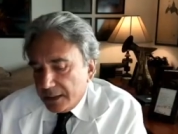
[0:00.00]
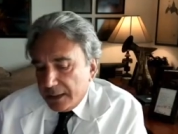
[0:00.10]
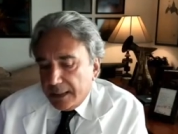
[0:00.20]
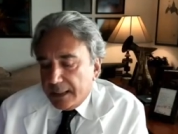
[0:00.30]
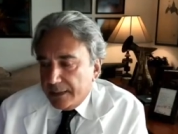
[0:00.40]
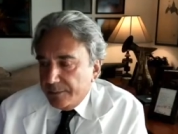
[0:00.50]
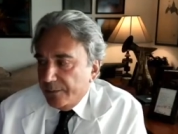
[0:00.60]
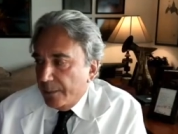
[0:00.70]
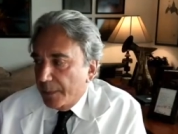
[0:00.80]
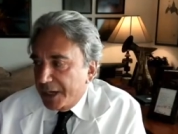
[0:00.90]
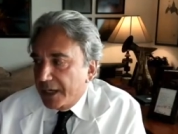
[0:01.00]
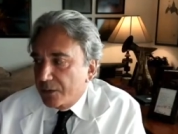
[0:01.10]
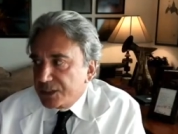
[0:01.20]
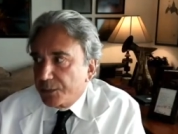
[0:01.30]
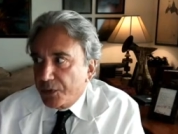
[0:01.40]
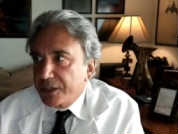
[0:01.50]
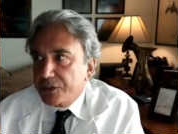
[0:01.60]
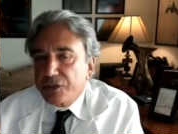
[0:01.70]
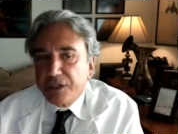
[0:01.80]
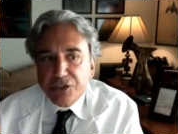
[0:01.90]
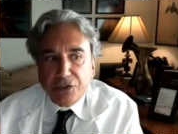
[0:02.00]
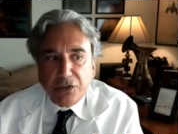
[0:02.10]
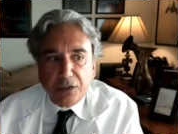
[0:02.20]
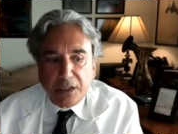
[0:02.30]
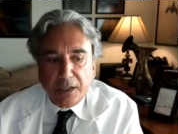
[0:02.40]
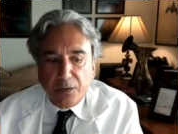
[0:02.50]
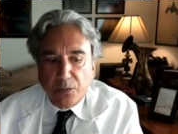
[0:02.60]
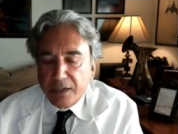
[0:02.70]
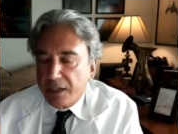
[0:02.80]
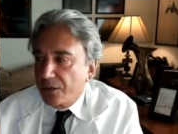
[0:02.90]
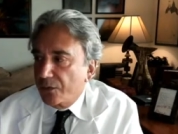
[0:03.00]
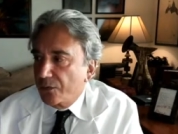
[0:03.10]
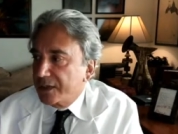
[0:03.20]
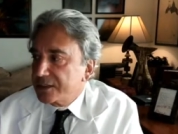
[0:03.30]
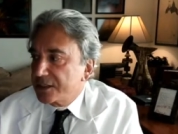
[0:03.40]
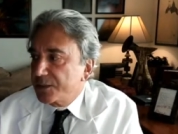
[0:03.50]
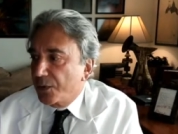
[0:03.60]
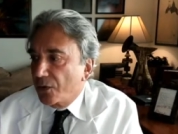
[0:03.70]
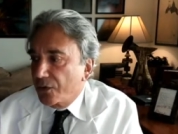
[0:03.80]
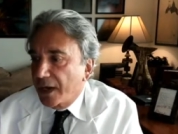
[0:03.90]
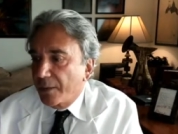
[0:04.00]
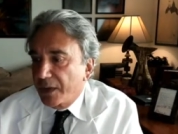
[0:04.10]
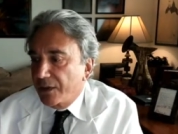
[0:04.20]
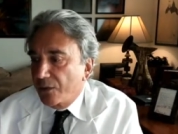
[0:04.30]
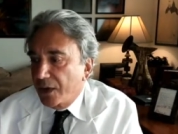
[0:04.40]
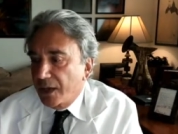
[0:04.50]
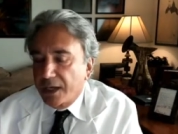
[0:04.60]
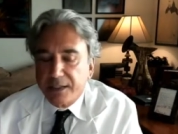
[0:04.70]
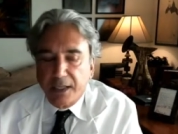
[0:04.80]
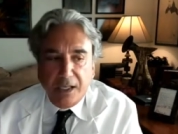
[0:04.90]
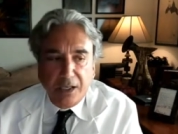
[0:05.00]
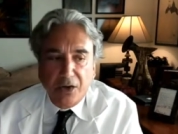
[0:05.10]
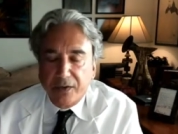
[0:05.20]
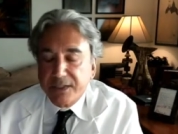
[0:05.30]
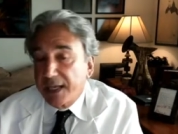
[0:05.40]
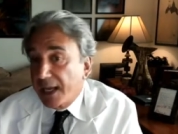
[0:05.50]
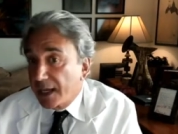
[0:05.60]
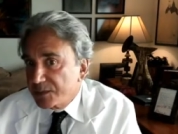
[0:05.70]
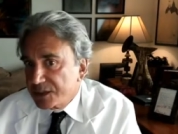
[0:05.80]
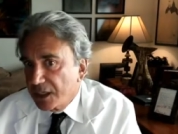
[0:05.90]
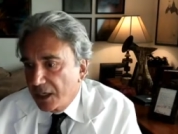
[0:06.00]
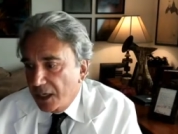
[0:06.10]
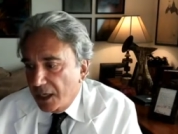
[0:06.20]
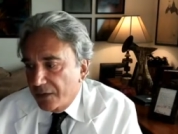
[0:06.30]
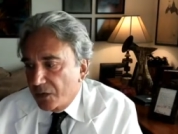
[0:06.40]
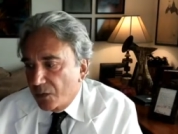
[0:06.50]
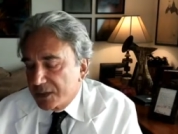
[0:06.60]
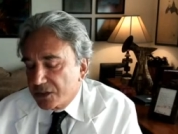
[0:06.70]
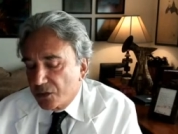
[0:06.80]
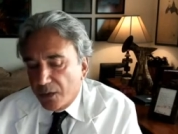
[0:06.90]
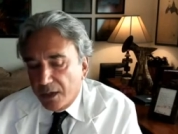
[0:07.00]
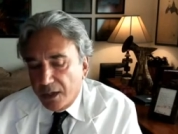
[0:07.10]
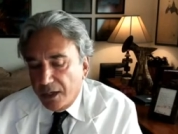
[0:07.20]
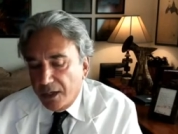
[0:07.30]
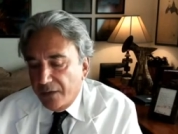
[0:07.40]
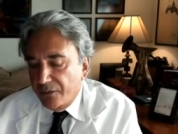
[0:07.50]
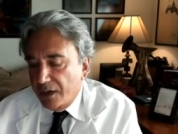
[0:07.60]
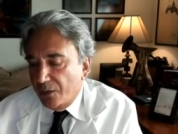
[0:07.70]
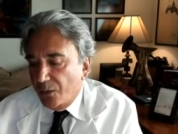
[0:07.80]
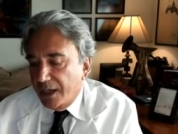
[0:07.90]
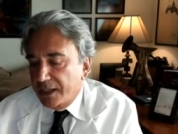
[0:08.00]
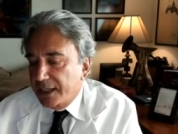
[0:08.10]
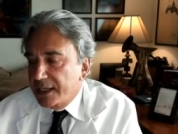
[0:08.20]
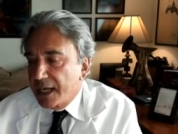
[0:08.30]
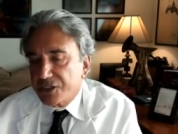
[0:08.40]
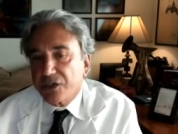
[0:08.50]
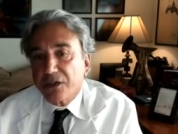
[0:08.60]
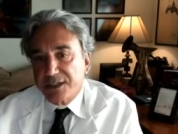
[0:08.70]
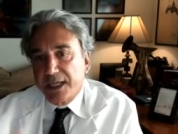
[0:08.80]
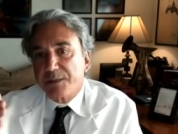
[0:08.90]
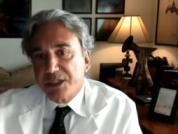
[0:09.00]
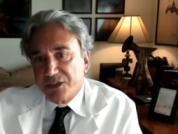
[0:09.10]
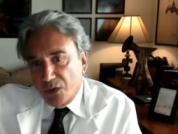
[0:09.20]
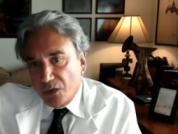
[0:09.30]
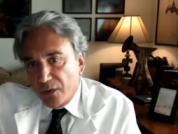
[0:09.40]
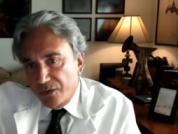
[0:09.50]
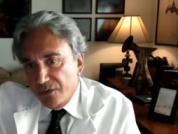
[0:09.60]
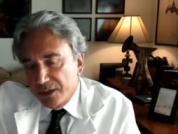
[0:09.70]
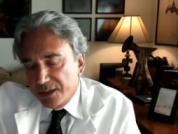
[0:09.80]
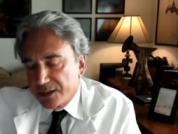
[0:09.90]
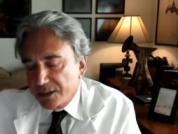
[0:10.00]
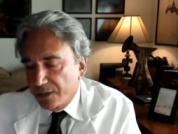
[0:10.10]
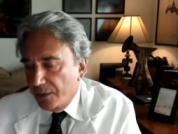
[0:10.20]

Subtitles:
it was a pretty traditional residency program, and then we had to take, you know, exams every once in a while. We had to take national exams as we're going through the system,